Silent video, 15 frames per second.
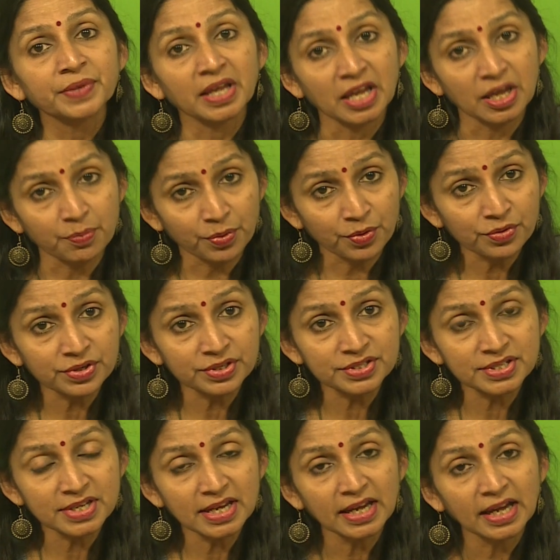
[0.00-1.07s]

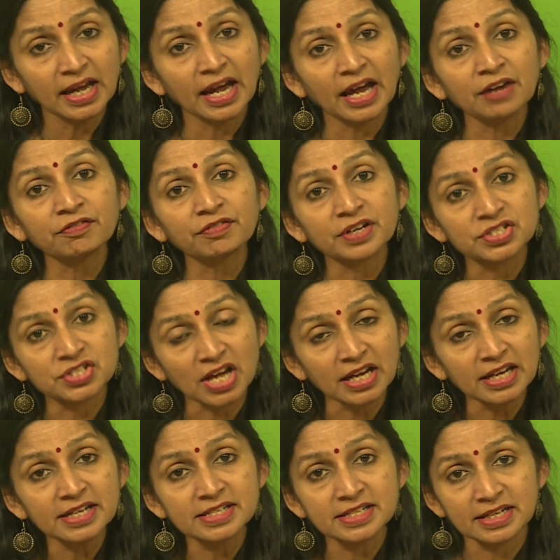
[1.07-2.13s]
hypocrisy and
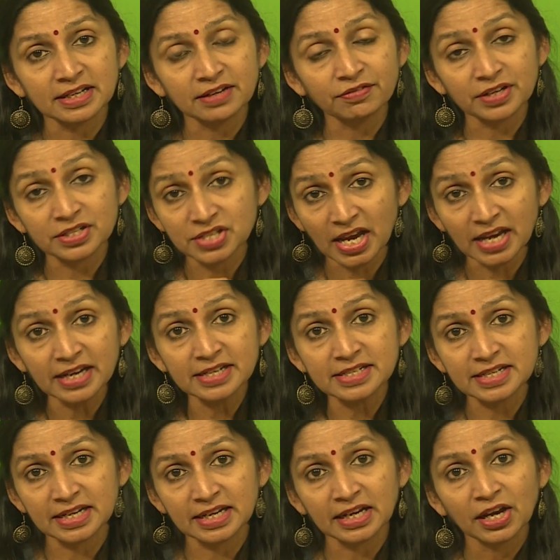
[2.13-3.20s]

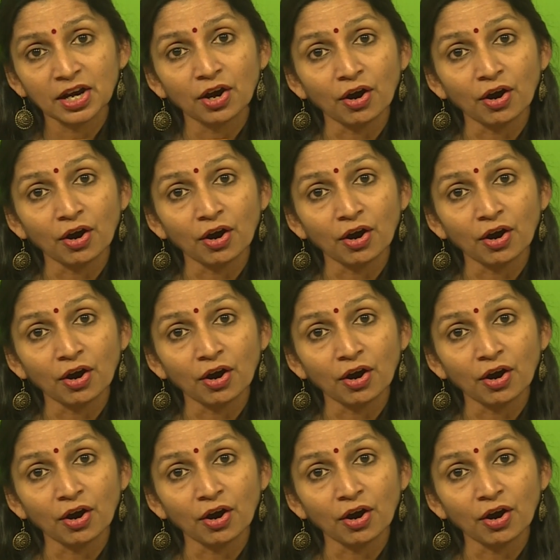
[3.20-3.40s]
fragility